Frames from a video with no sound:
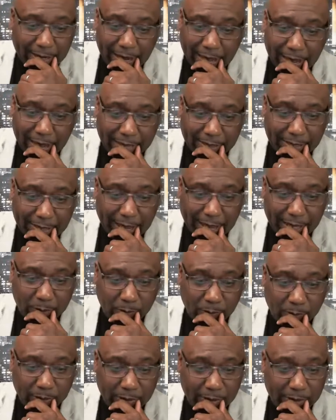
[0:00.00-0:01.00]
as
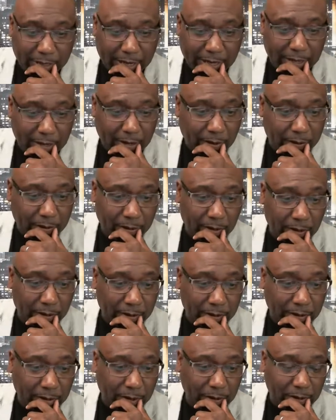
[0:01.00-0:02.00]
was said
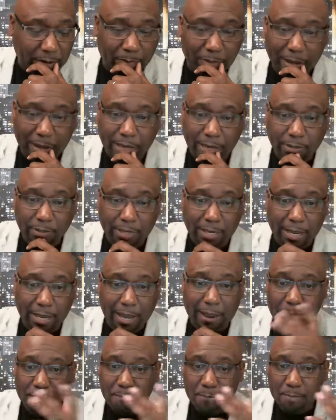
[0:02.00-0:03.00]
on the page
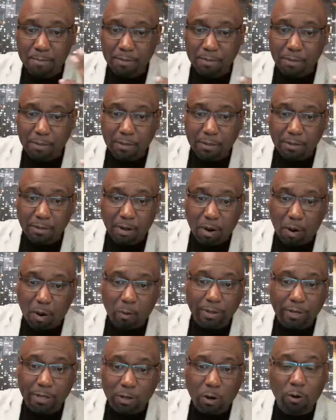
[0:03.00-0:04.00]
today,
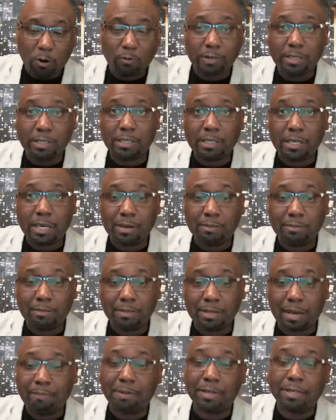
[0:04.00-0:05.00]
only COVID
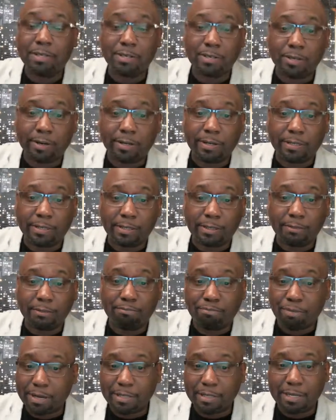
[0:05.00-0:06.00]
seems a bit certain.
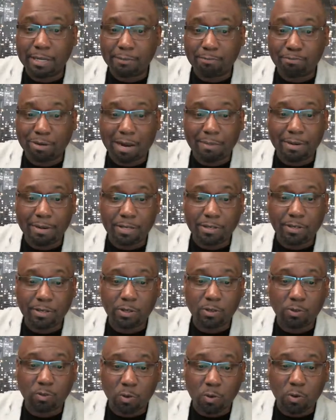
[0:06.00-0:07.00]
President, prime
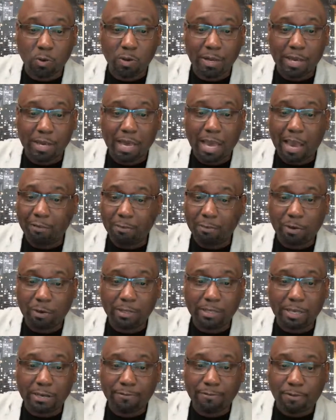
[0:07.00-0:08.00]
ministers, woo, everybody
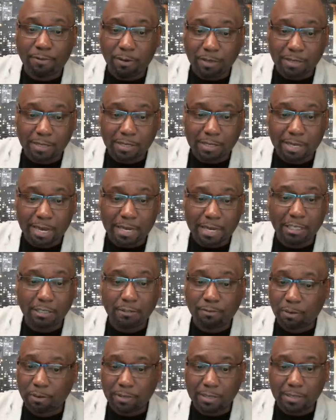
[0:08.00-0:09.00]
say follow the
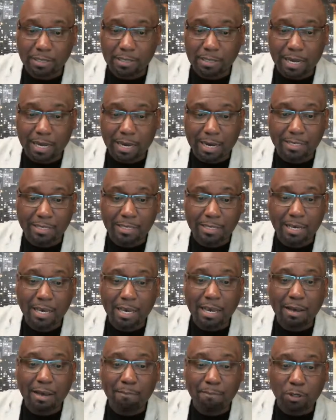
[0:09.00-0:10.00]
signs,
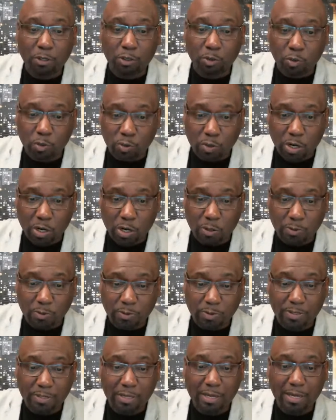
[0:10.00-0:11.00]
but who
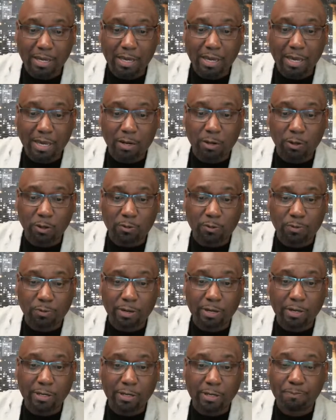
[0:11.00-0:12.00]
knows? It goes
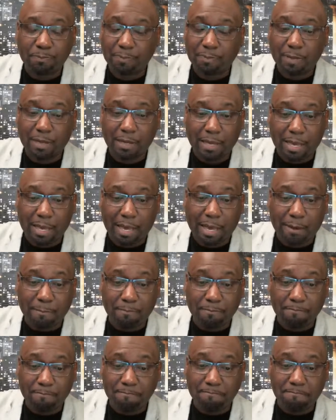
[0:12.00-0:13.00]
further, and